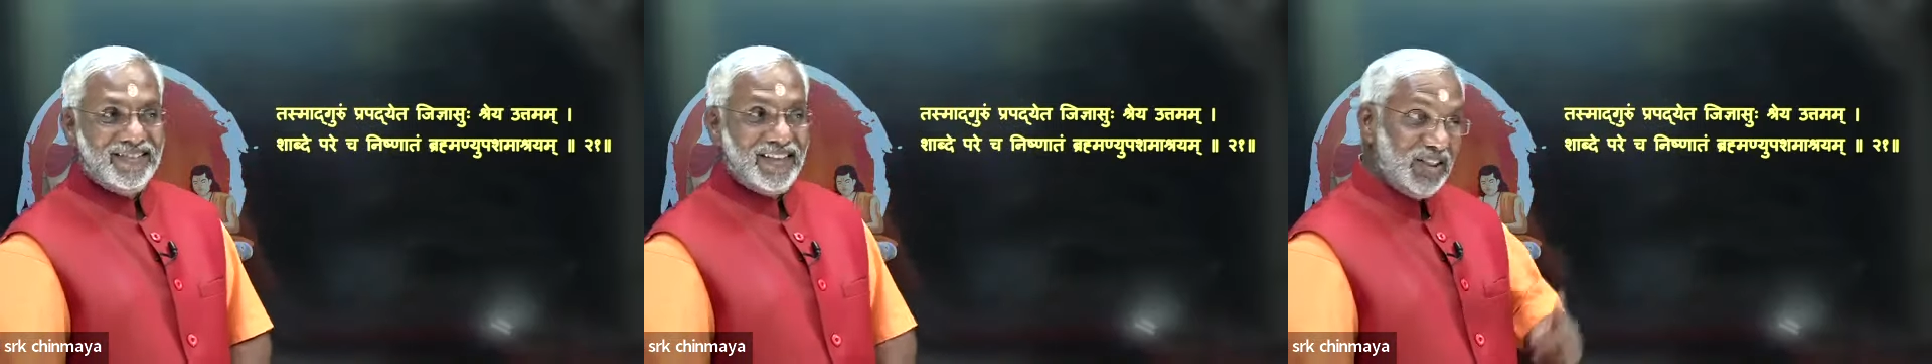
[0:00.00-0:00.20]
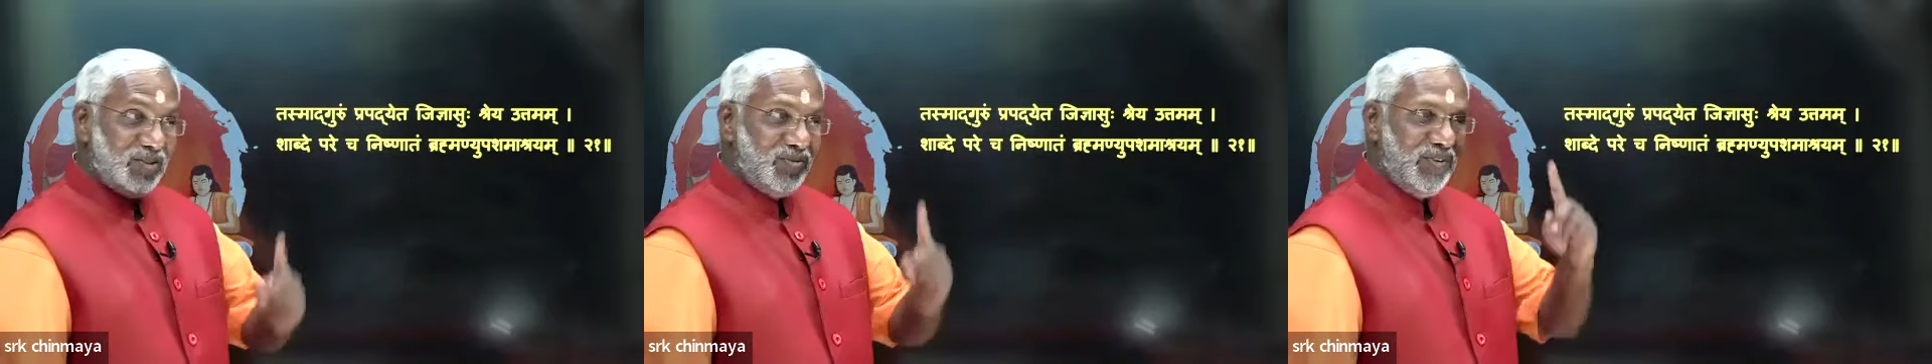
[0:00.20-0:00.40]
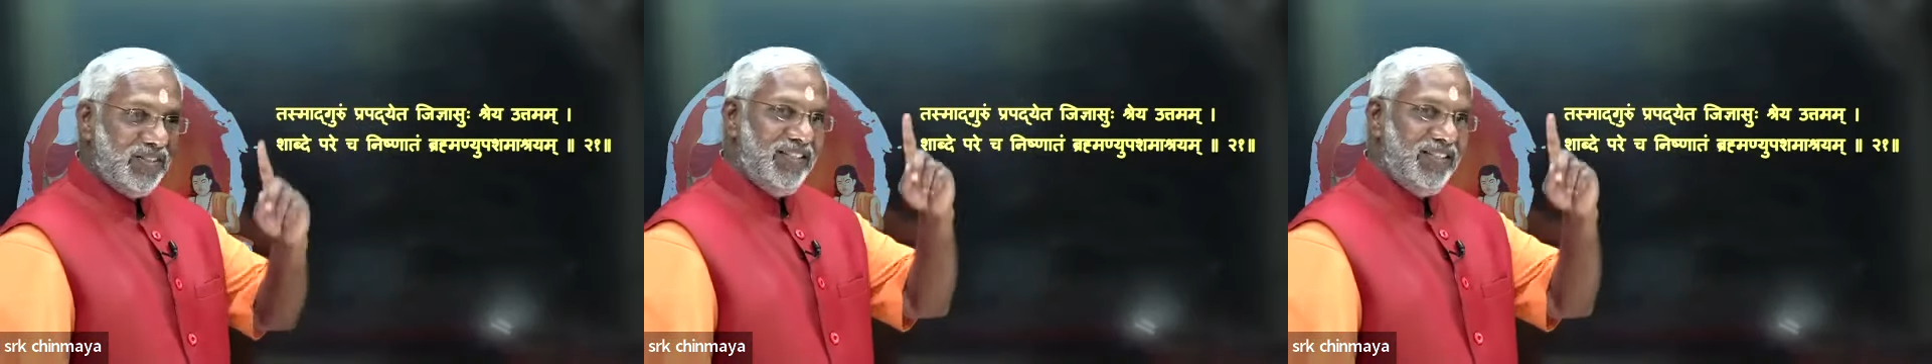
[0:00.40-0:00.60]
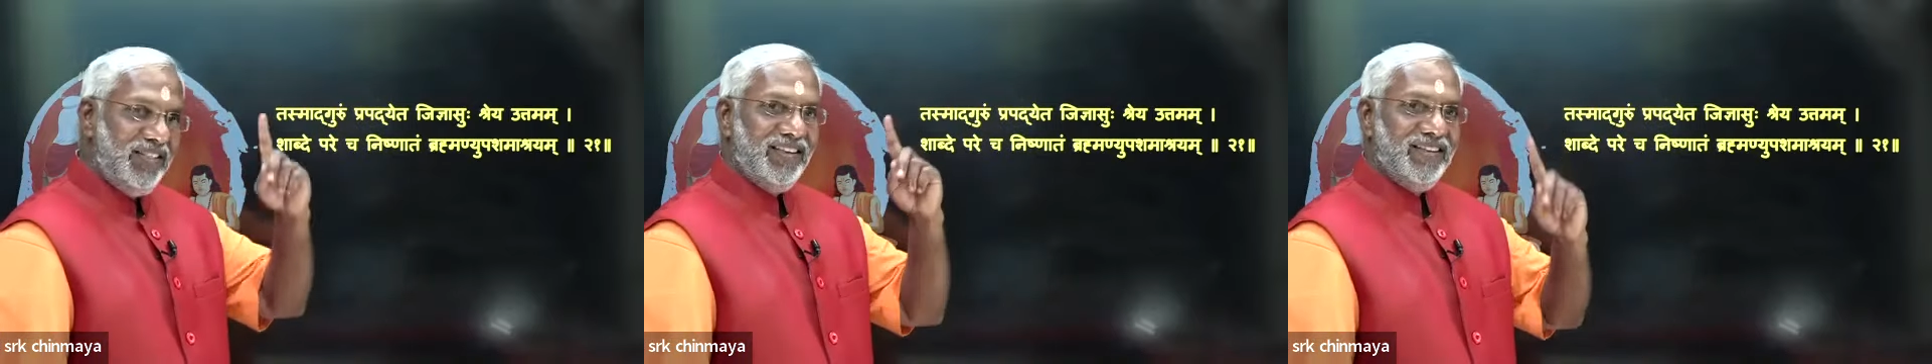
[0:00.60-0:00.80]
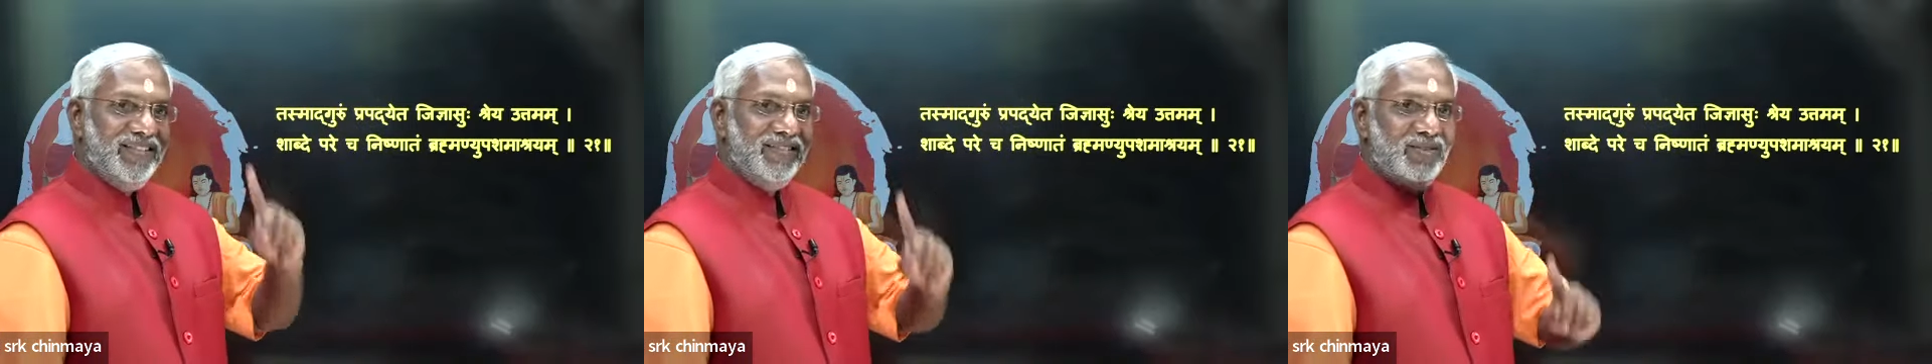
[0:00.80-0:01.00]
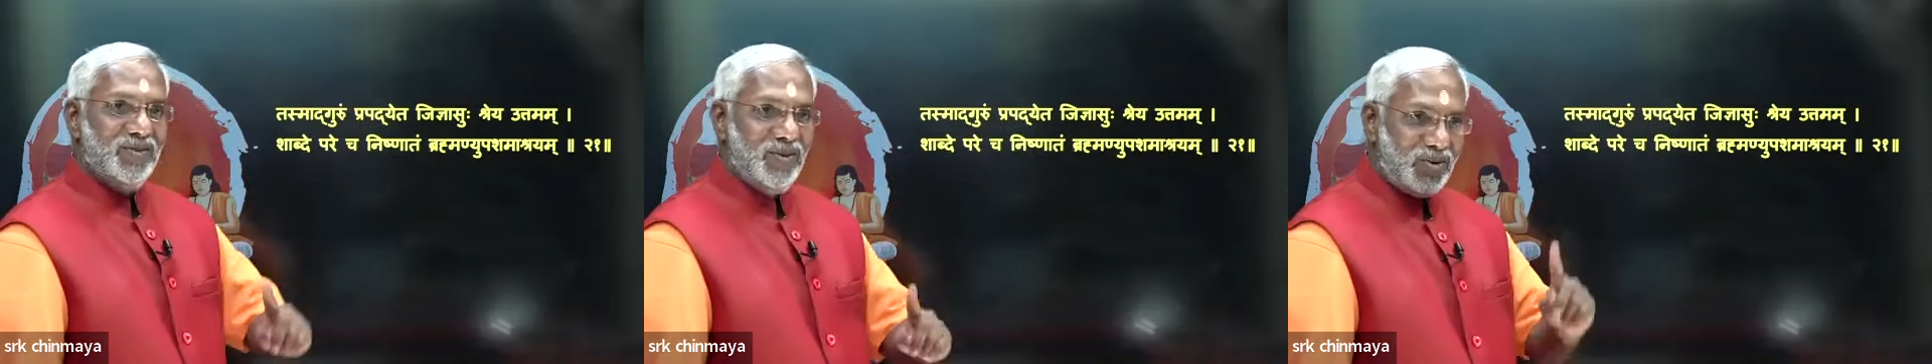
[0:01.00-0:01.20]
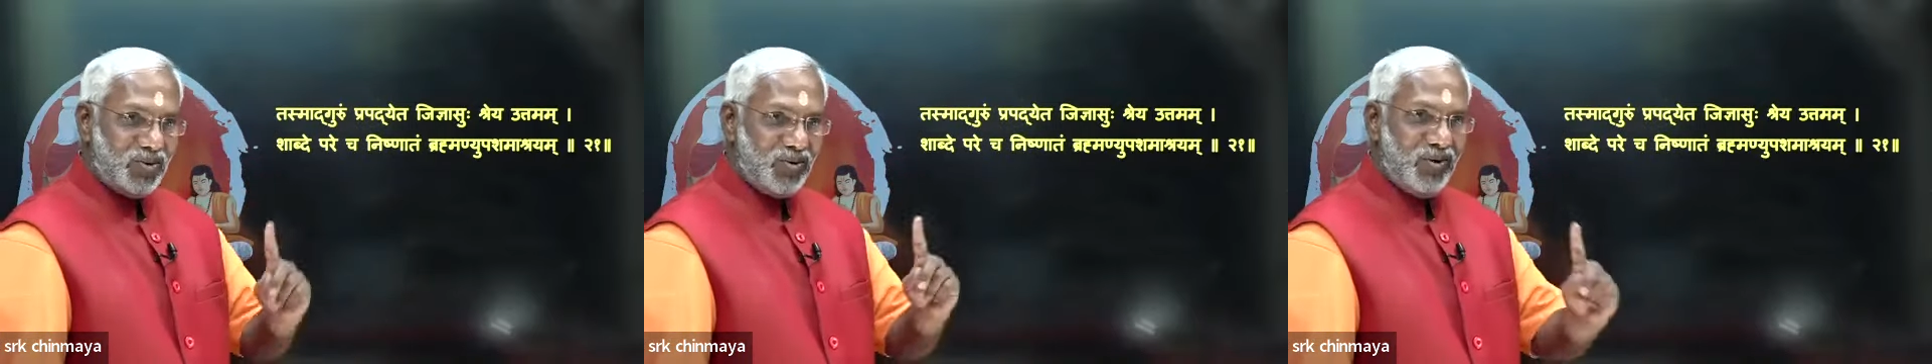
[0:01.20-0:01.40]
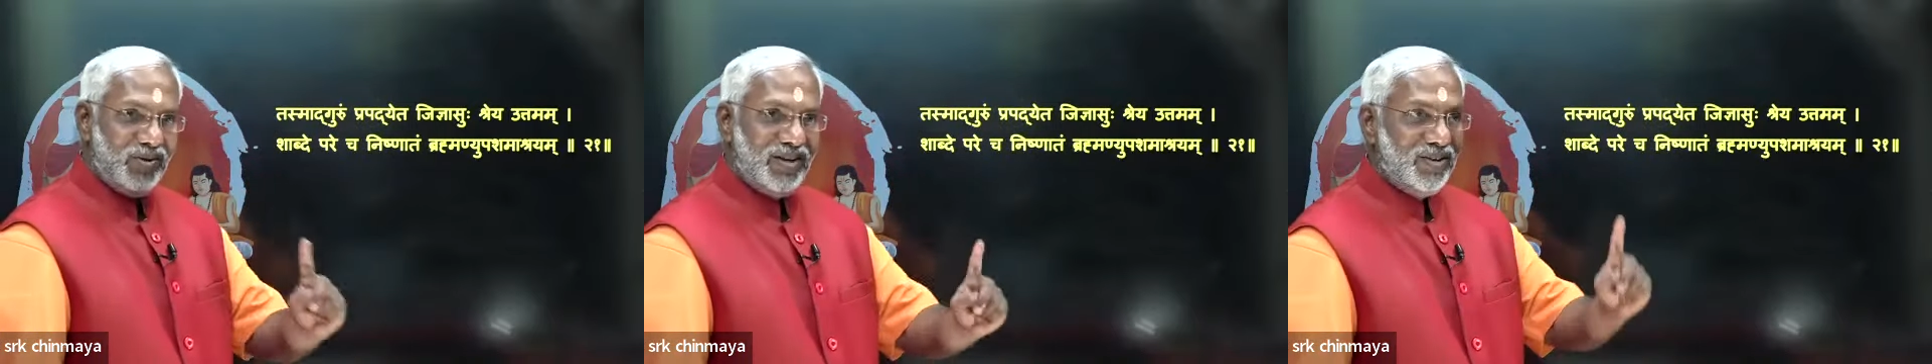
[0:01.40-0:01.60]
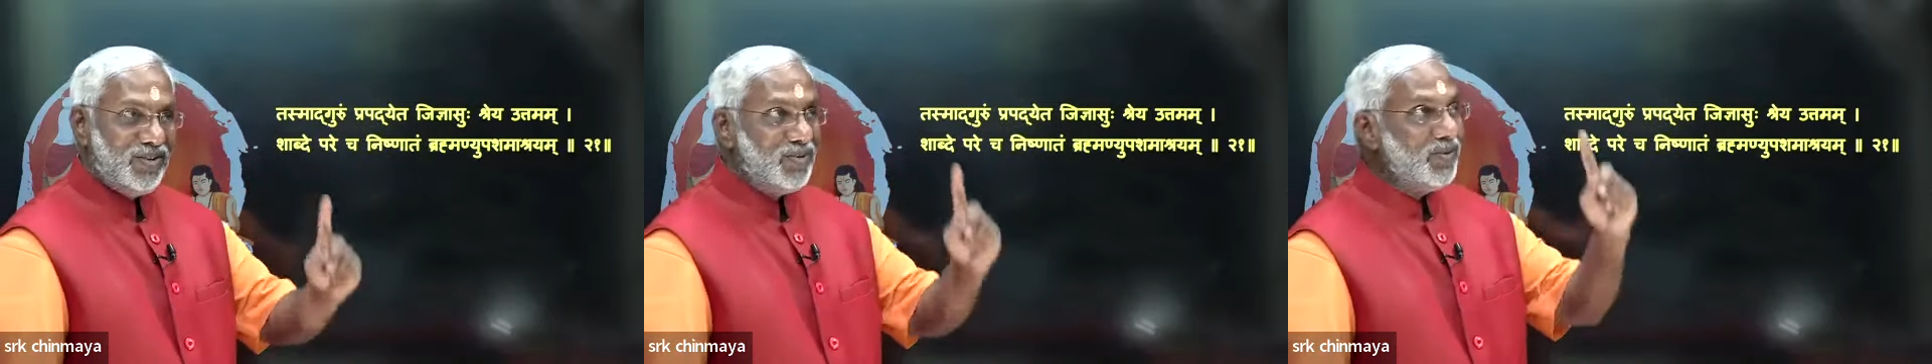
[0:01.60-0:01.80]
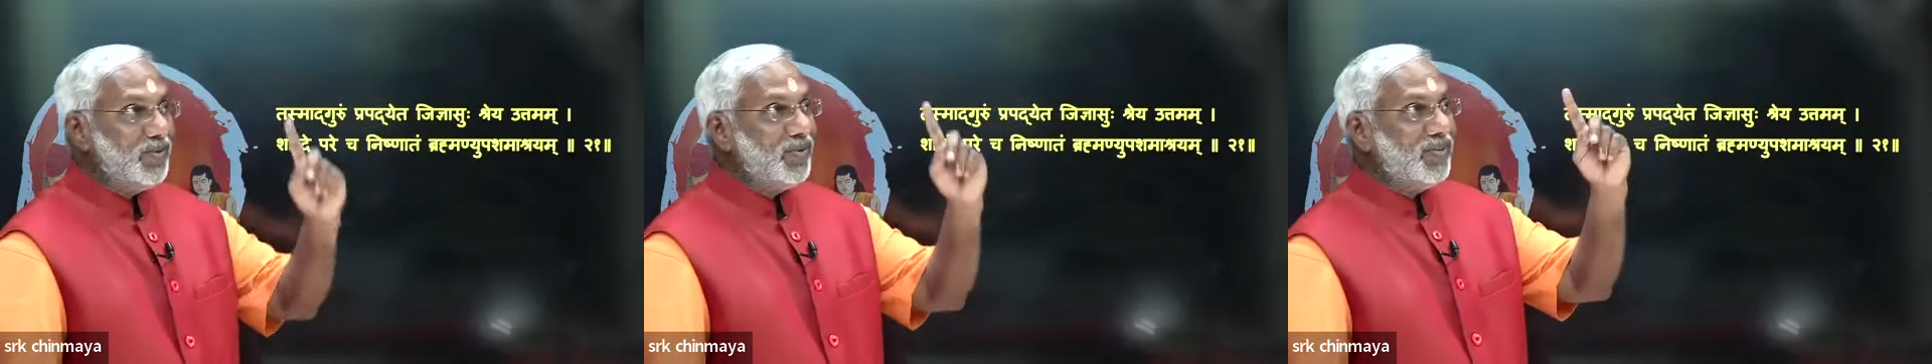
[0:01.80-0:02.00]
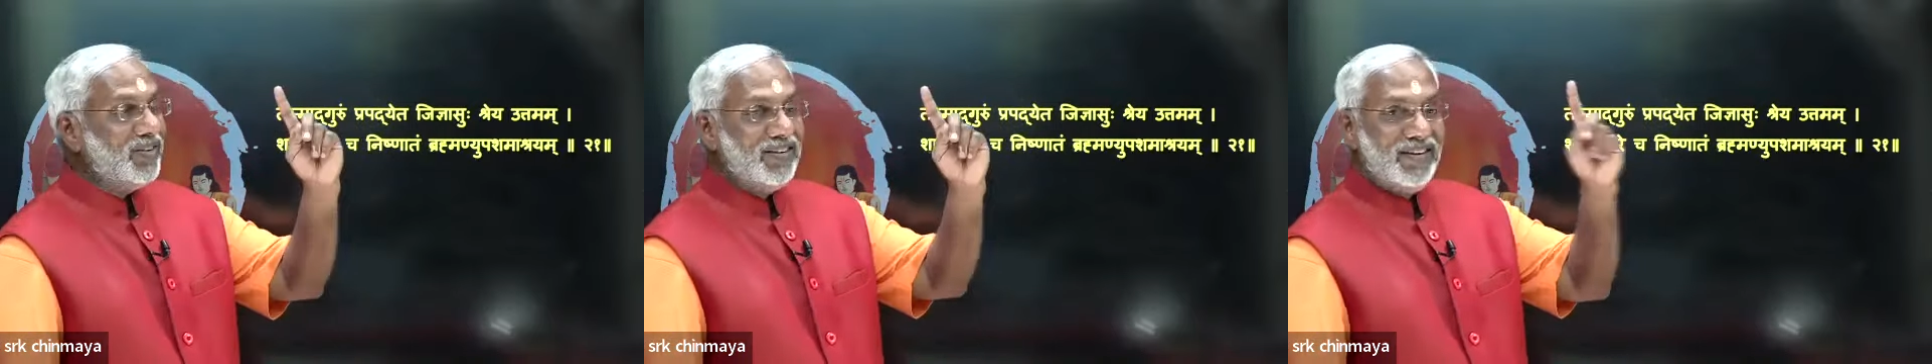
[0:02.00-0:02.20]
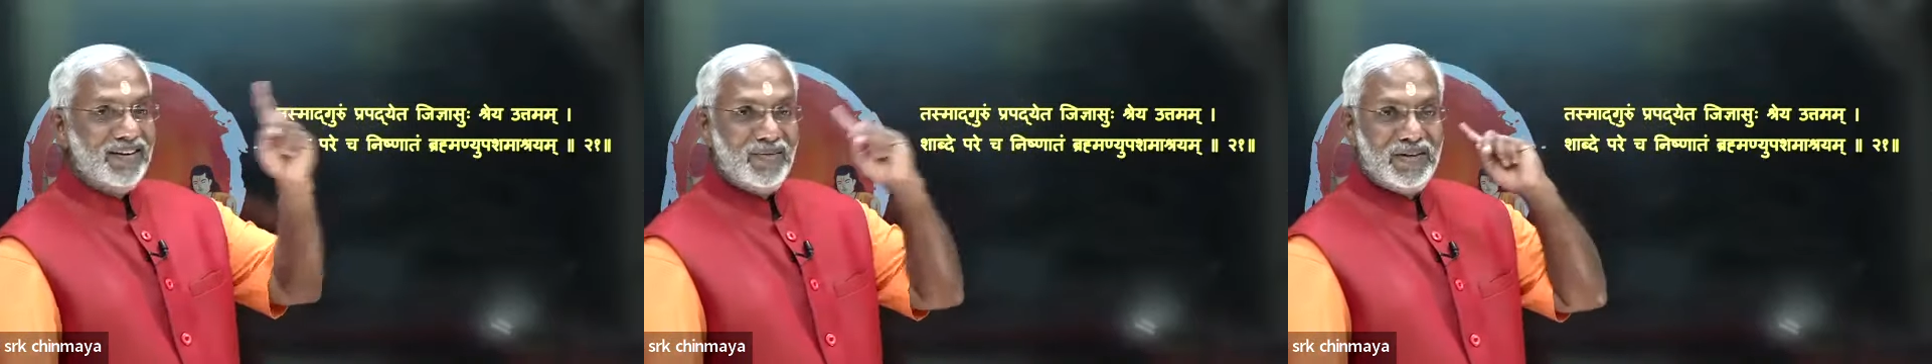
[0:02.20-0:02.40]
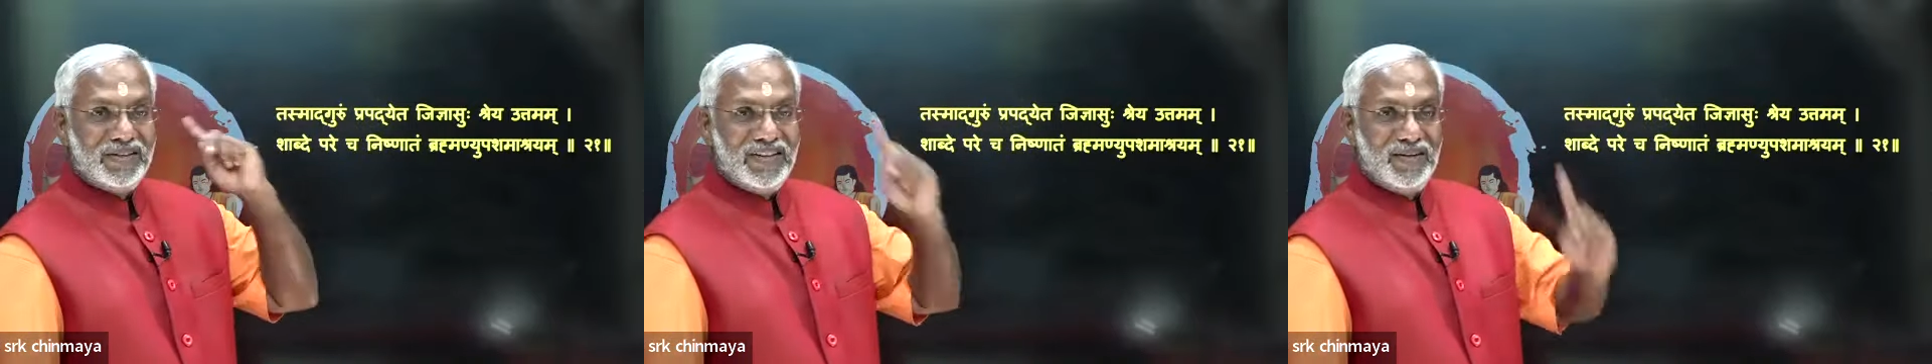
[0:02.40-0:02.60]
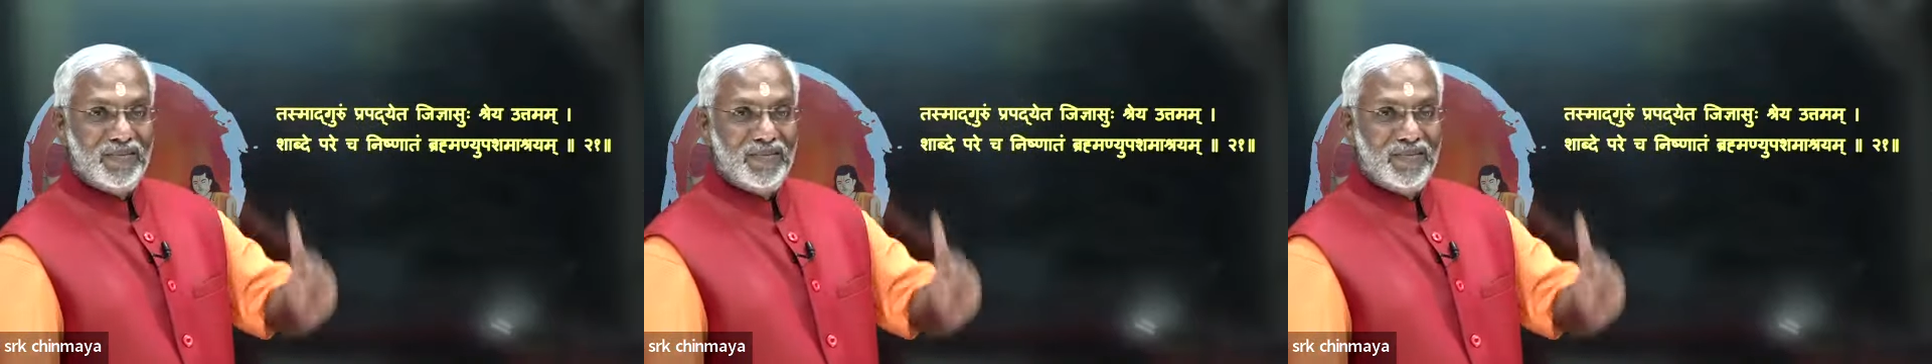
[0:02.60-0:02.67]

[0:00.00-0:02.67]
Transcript: Tadviddhi, you have to go there to learn about